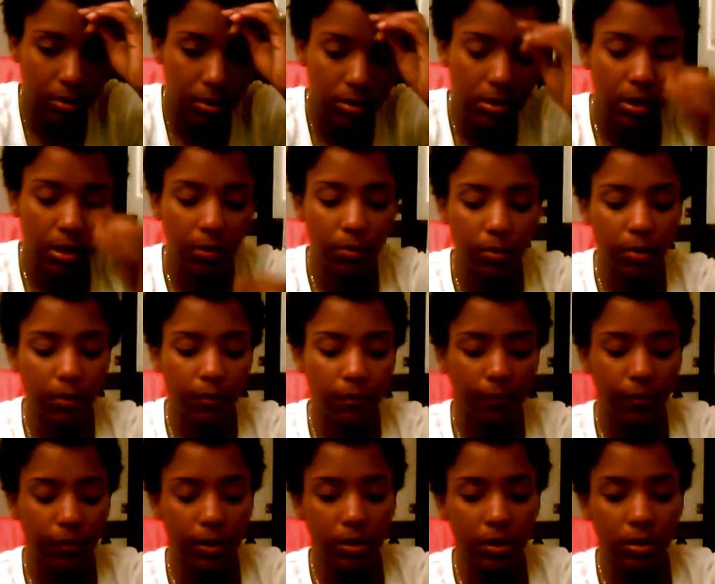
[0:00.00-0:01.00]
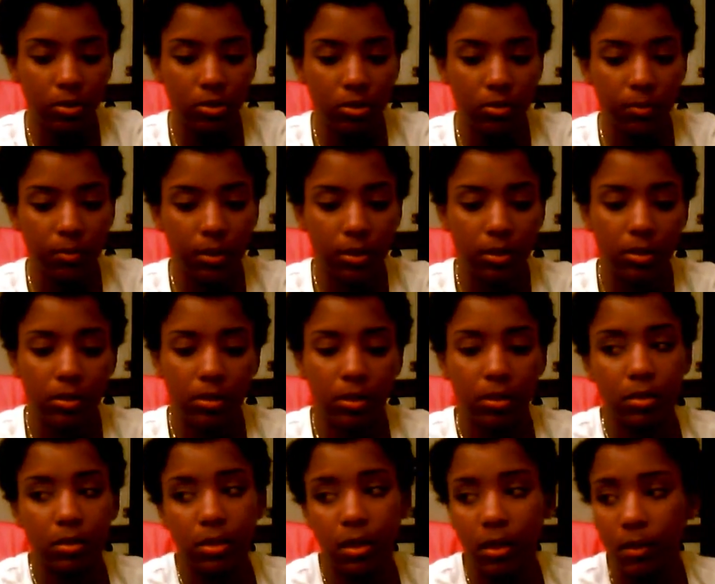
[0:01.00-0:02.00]
what it looks like when I'm finished,
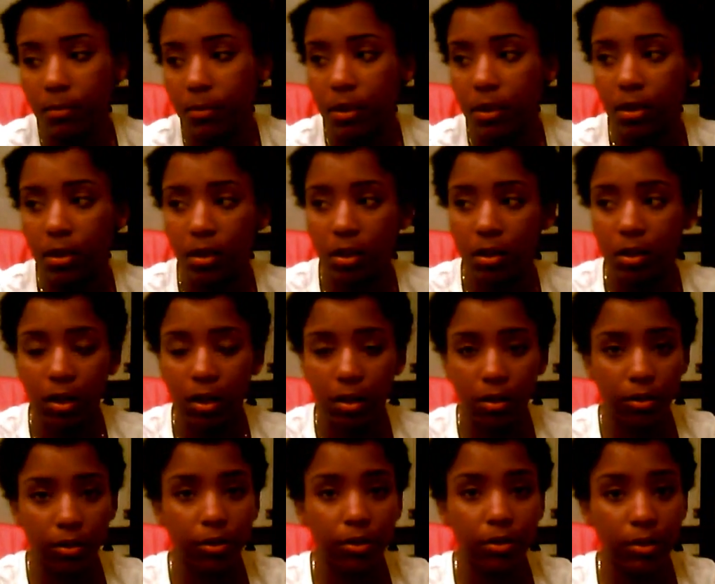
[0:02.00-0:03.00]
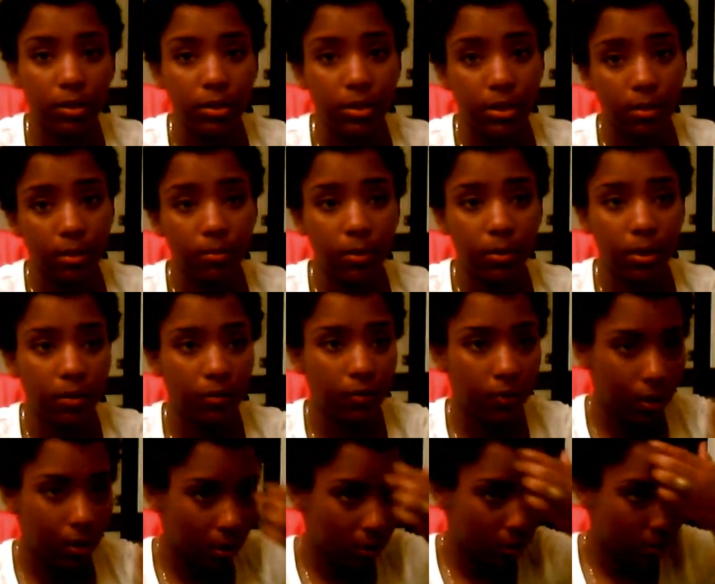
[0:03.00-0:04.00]
because it's gonna take me a lot longer than
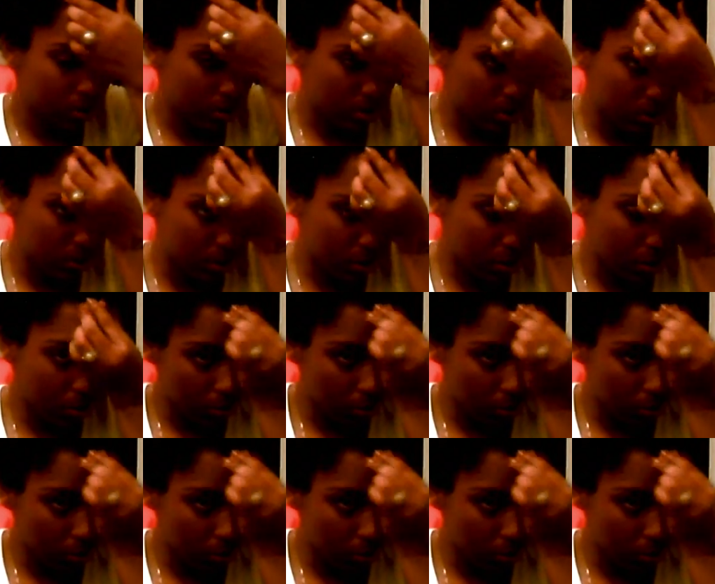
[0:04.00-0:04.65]
10-minute video to